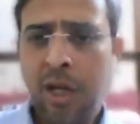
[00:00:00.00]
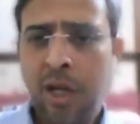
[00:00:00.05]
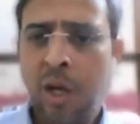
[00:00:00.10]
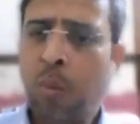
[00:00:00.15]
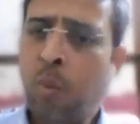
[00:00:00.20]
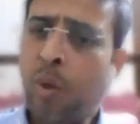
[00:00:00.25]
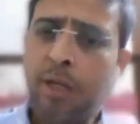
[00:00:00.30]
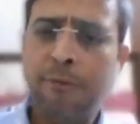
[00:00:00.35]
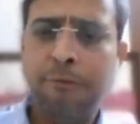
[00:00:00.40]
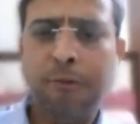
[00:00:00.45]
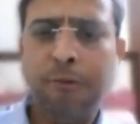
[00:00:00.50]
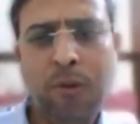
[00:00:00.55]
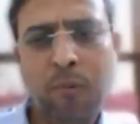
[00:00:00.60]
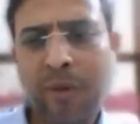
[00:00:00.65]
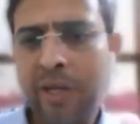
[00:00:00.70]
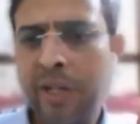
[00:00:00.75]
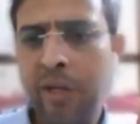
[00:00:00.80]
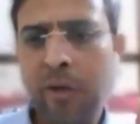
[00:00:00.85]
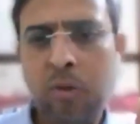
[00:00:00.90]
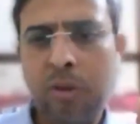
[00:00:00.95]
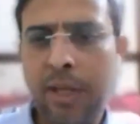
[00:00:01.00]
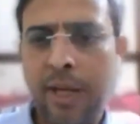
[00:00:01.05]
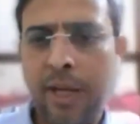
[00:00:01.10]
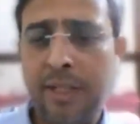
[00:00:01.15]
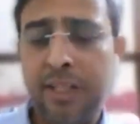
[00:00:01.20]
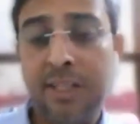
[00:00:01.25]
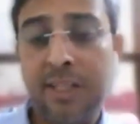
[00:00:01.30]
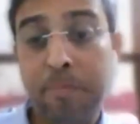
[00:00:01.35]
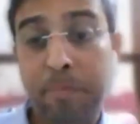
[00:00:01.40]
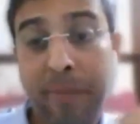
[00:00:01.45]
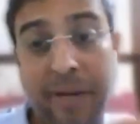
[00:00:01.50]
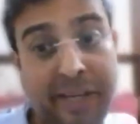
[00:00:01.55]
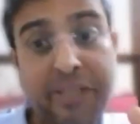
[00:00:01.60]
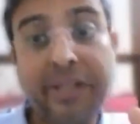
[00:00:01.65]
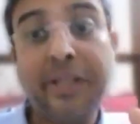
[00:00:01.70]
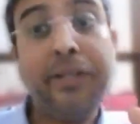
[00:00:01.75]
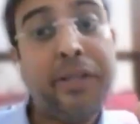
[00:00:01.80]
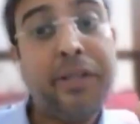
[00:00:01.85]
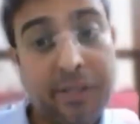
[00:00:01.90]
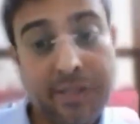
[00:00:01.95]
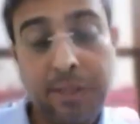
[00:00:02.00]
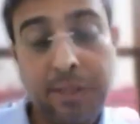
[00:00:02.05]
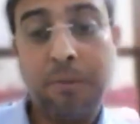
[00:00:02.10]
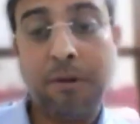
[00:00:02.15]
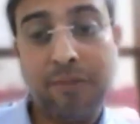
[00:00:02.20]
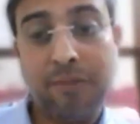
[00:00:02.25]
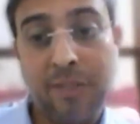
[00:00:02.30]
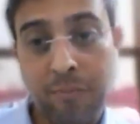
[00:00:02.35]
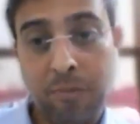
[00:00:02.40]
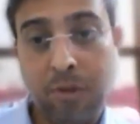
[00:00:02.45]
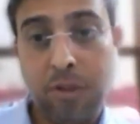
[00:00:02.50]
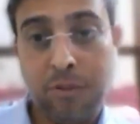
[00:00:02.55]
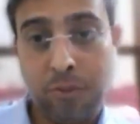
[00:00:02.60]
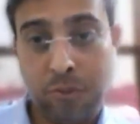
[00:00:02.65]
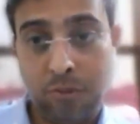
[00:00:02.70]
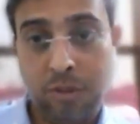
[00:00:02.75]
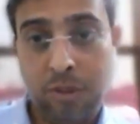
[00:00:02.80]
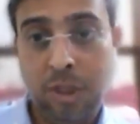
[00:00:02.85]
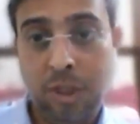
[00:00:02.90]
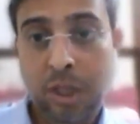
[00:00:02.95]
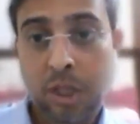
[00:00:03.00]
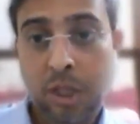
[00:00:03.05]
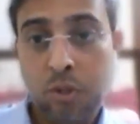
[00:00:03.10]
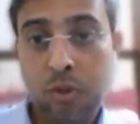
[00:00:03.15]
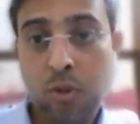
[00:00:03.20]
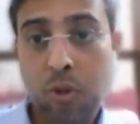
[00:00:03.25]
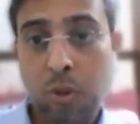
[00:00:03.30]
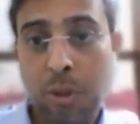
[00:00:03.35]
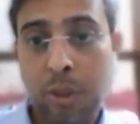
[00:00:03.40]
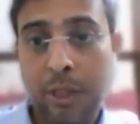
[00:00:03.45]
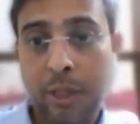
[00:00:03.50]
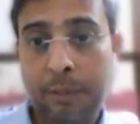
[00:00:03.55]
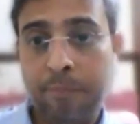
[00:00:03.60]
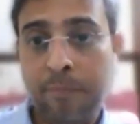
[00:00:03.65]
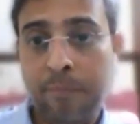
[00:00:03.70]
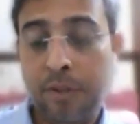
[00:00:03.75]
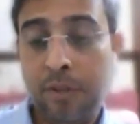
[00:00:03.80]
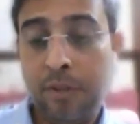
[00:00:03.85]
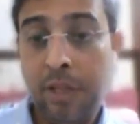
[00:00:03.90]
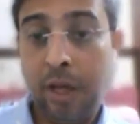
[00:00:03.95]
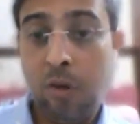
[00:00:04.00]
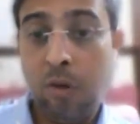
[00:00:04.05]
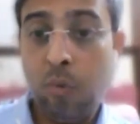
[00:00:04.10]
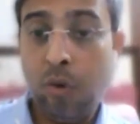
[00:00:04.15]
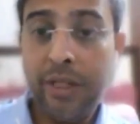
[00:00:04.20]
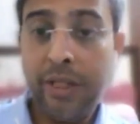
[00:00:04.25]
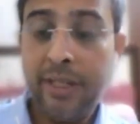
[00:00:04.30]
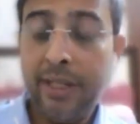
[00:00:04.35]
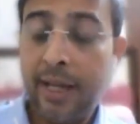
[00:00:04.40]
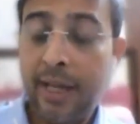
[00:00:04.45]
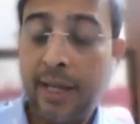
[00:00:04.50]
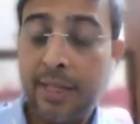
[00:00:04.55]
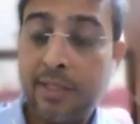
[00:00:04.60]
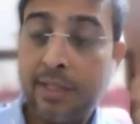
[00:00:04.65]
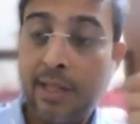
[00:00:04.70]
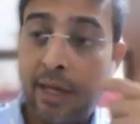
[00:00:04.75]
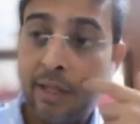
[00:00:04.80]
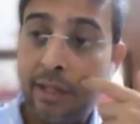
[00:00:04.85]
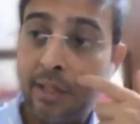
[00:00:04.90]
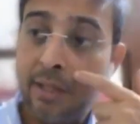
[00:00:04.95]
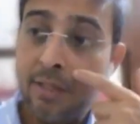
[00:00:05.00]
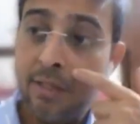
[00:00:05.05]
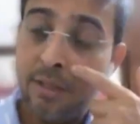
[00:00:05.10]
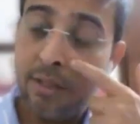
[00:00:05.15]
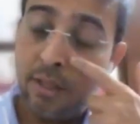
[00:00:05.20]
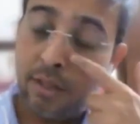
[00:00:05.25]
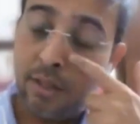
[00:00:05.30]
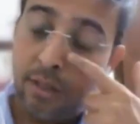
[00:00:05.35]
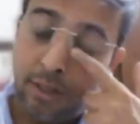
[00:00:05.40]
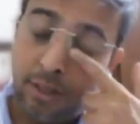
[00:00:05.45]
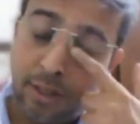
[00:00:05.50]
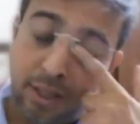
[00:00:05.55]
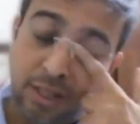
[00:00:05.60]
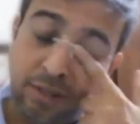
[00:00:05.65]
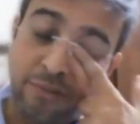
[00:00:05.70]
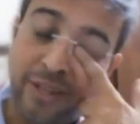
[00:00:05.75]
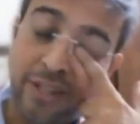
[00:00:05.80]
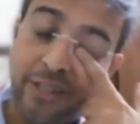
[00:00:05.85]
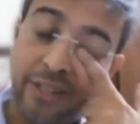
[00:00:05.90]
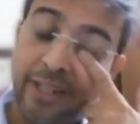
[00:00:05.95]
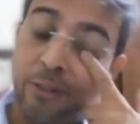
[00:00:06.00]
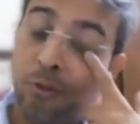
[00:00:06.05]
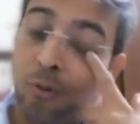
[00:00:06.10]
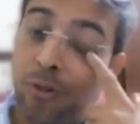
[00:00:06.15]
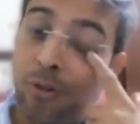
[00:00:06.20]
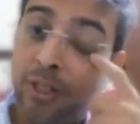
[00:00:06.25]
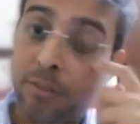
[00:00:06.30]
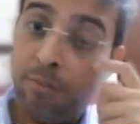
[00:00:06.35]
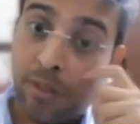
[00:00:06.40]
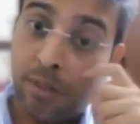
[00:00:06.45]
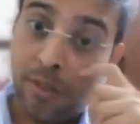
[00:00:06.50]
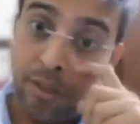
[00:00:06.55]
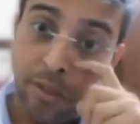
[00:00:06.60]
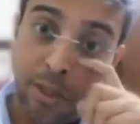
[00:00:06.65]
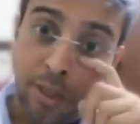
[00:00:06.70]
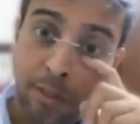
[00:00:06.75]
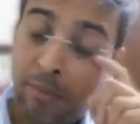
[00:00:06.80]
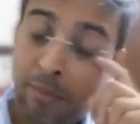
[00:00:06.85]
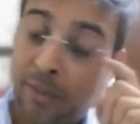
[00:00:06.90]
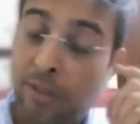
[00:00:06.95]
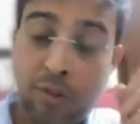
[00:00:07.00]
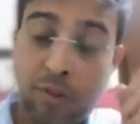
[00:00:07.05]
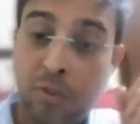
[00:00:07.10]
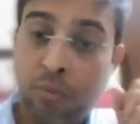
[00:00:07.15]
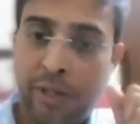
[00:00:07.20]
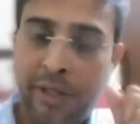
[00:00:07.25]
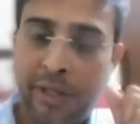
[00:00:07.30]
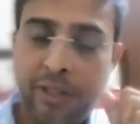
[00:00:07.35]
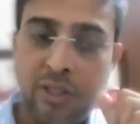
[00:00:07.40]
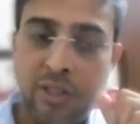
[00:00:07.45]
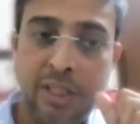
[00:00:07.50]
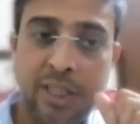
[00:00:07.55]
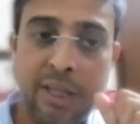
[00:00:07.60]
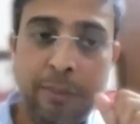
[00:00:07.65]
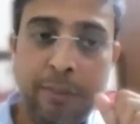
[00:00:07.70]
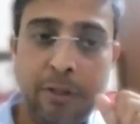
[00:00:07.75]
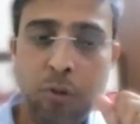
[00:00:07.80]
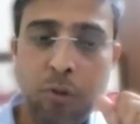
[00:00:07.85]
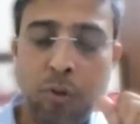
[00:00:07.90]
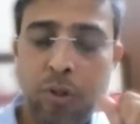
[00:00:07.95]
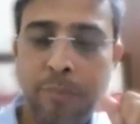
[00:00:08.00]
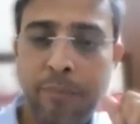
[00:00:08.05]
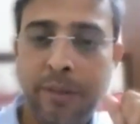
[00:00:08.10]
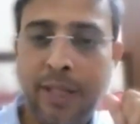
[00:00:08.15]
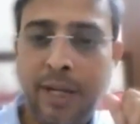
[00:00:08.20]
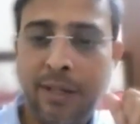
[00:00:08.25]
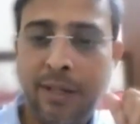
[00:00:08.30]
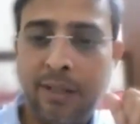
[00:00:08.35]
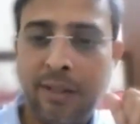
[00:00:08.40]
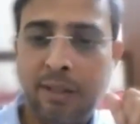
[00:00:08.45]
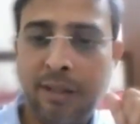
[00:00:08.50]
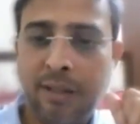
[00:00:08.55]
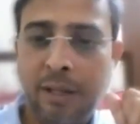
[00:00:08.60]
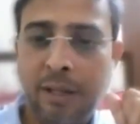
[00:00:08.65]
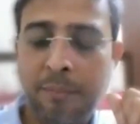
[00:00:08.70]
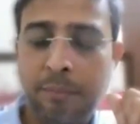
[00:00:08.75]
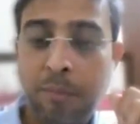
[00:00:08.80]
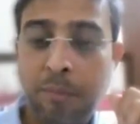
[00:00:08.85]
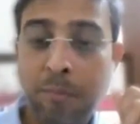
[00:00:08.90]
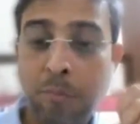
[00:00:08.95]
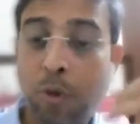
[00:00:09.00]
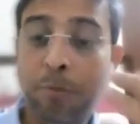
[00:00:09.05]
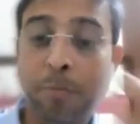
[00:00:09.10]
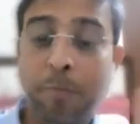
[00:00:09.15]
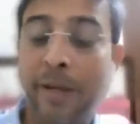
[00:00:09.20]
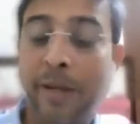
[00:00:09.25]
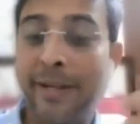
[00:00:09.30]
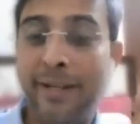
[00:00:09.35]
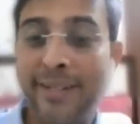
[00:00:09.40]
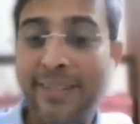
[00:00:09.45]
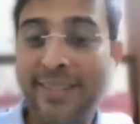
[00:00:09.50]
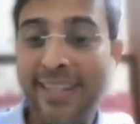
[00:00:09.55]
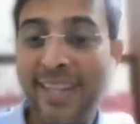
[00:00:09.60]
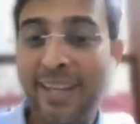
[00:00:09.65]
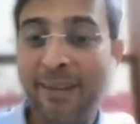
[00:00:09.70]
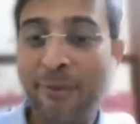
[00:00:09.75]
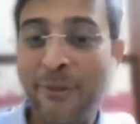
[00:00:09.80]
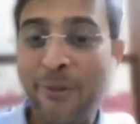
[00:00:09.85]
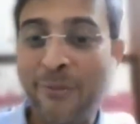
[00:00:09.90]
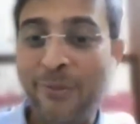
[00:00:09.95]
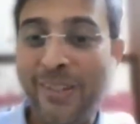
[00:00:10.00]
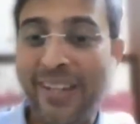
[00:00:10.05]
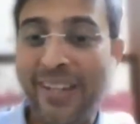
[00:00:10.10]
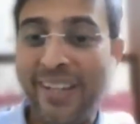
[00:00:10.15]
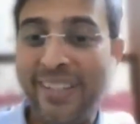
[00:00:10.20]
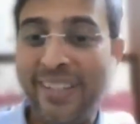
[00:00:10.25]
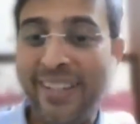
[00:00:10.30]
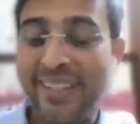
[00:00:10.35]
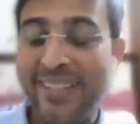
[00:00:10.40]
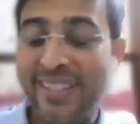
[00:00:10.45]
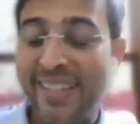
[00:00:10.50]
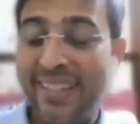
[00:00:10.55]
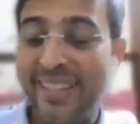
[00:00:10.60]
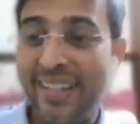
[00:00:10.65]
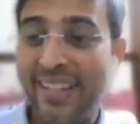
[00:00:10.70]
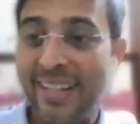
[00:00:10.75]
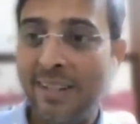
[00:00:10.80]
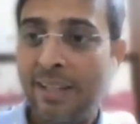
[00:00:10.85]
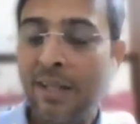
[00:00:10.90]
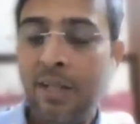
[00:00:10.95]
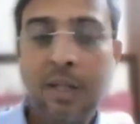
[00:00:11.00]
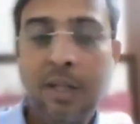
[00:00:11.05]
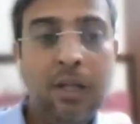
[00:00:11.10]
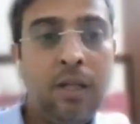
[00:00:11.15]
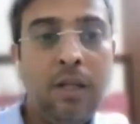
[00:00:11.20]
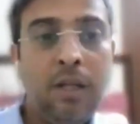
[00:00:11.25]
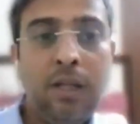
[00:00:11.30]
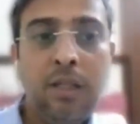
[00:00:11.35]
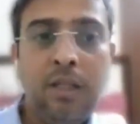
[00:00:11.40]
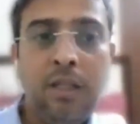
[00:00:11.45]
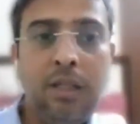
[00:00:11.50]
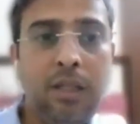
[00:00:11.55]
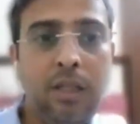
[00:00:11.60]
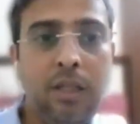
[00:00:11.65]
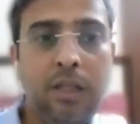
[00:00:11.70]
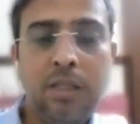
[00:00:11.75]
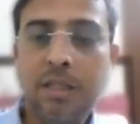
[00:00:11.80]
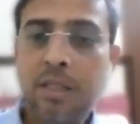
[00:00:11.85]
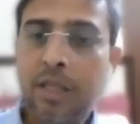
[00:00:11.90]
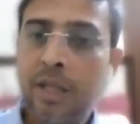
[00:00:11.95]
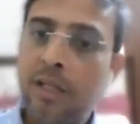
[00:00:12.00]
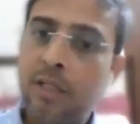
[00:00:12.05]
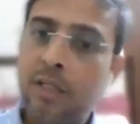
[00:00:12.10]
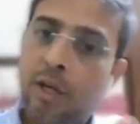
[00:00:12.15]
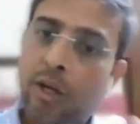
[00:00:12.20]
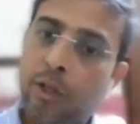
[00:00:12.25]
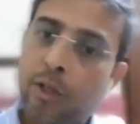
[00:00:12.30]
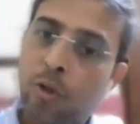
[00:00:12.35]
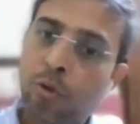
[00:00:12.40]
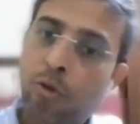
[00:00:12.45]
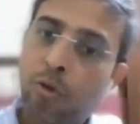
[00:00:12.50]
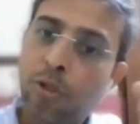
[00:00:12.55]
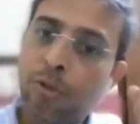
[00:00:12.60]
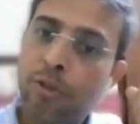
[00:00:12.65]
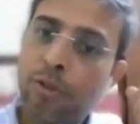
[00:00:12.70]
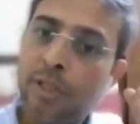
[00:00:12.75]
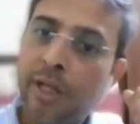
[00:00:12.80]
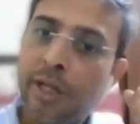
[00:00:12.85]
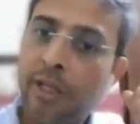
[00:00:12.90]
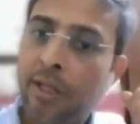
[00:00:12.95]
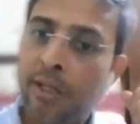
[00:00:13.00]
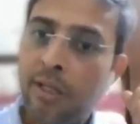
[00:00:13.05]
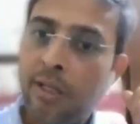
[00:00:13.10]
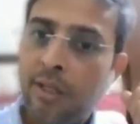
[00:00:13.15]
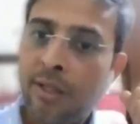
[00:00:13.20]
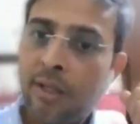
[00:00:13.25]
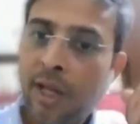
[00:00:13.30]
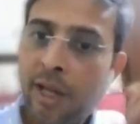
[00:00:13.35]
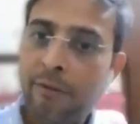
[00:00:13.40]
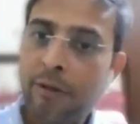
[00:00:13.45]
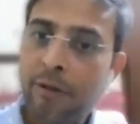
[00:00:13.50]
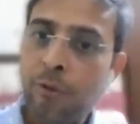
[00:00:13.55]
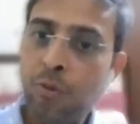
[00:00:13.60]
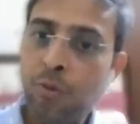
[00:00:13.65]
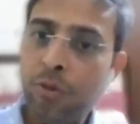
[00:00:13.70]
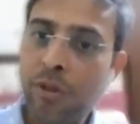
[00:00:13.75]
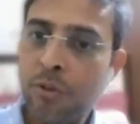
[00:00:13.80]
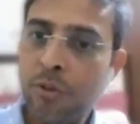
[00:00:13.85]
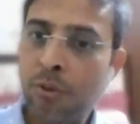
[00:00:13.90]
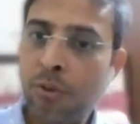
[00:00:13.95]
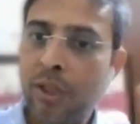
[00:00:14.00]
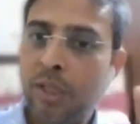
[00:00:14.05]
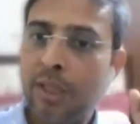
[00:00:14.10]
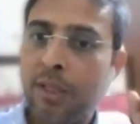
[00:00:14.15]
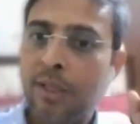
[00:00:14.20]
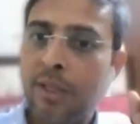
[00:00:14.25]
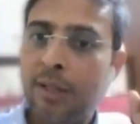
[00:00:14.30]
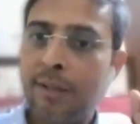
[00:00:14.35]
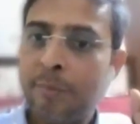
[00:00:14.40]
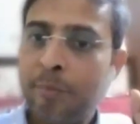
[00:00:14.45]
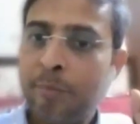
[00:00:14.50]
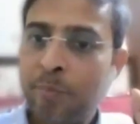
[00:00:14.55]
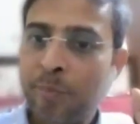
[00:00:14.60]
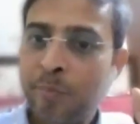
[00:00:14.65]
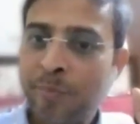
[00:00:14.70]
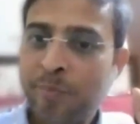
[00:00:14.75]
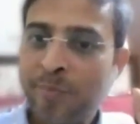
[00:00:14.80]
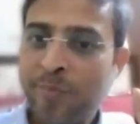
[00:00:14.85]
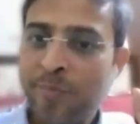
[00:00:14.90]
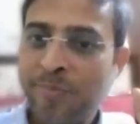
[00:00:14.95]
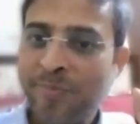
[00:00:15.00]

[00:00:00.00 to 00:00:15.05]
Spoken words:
right? Wonderful, very good. And he's patented some of them also. So now what he has done is, he went and told his mother. Mother was worried. She came and told me that both parents came to me and they are saying that he is saying, now I don't want to study, I will do this only.